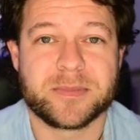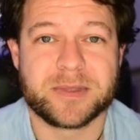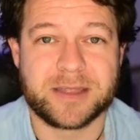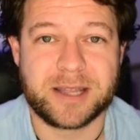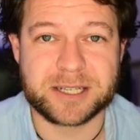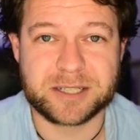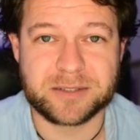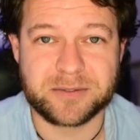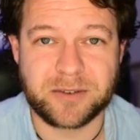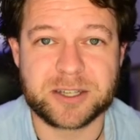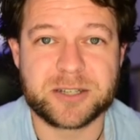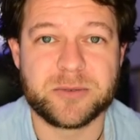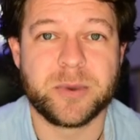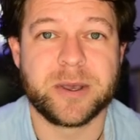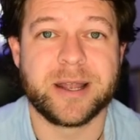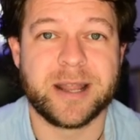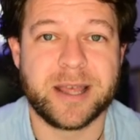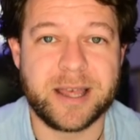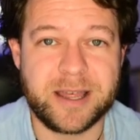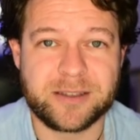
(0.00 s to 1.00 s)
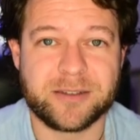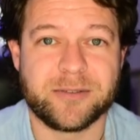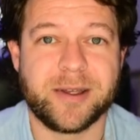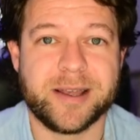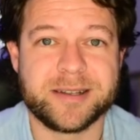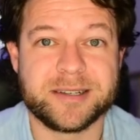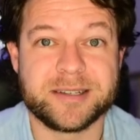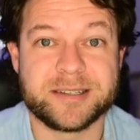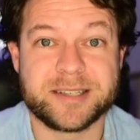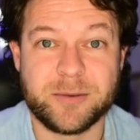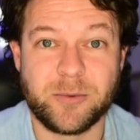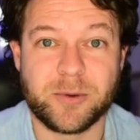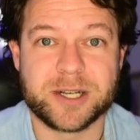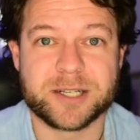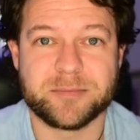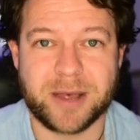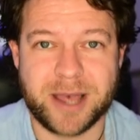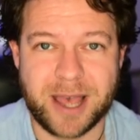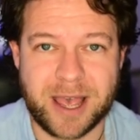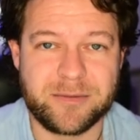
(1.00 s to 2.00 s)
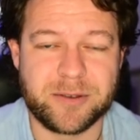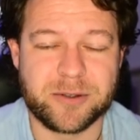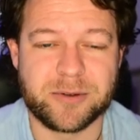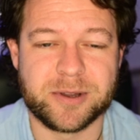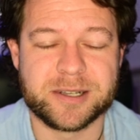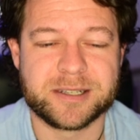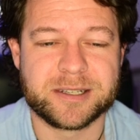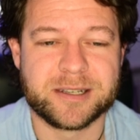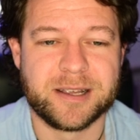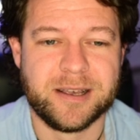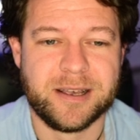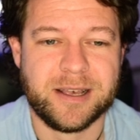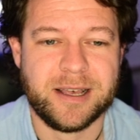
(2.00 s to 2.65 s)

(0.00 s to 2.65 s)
That's the function we're going to iterate to see what its behavior is.